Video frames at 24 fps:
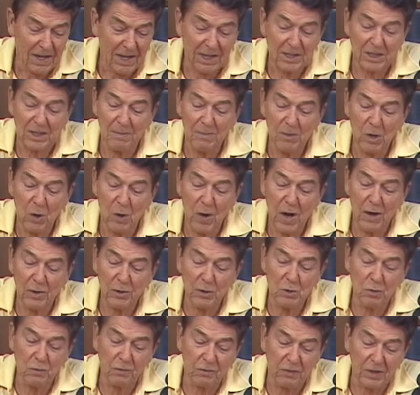Let them know how
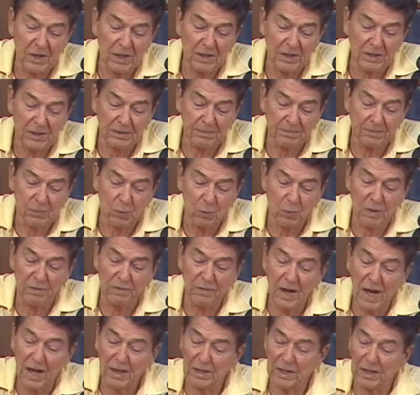you feel. We've
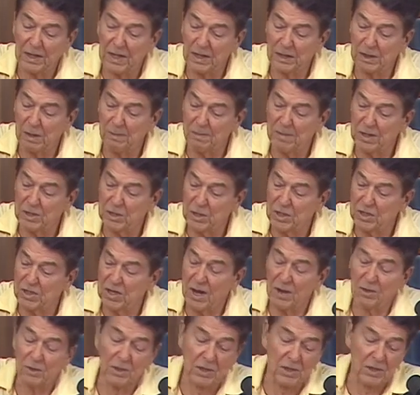got to get the message
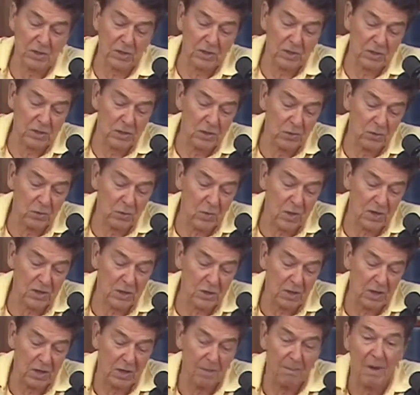out because there's no
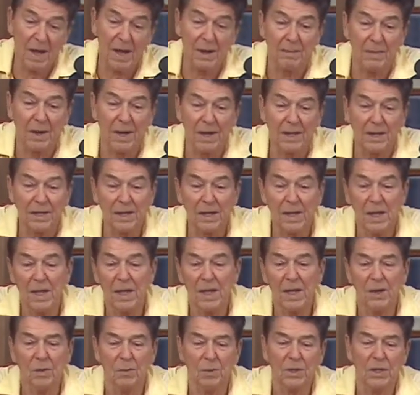question in my mind
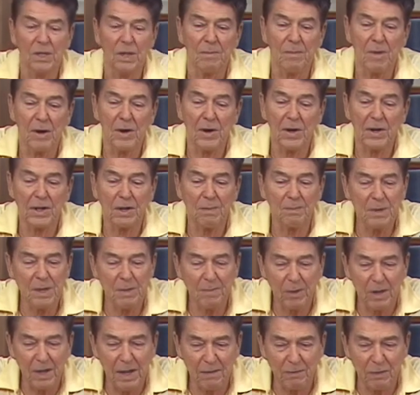When the American
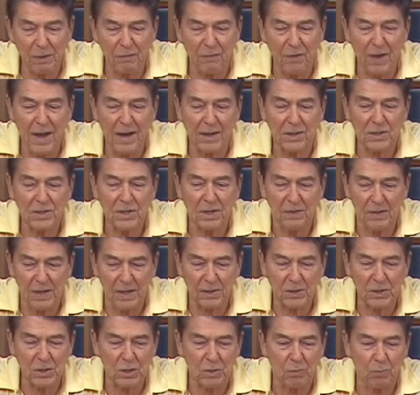people have the facts,
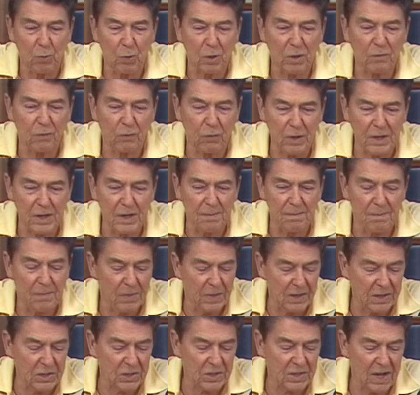they'll support freedom
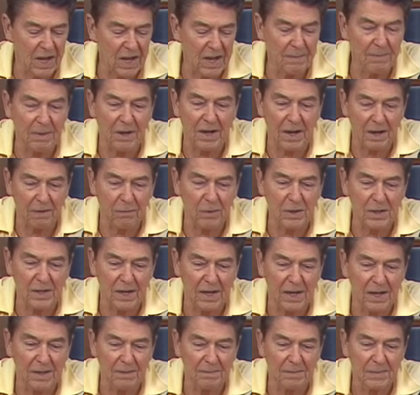this time and every
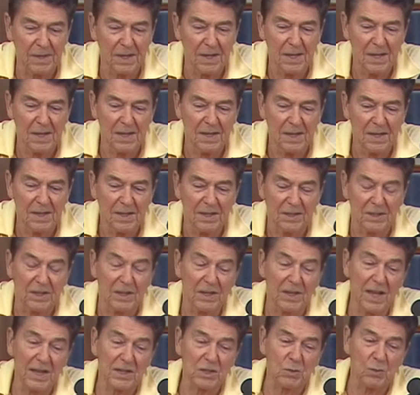time.
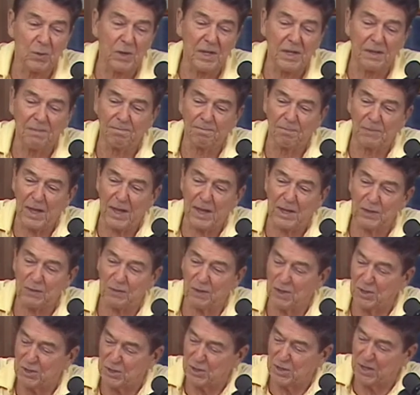Until next week, thanks
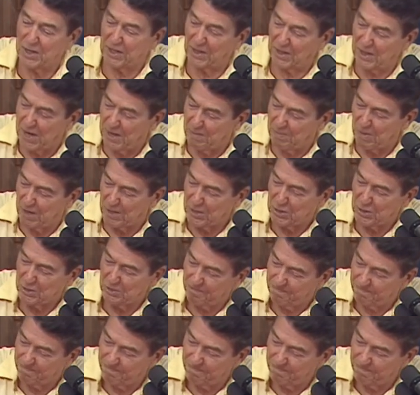for listening, and God bless you.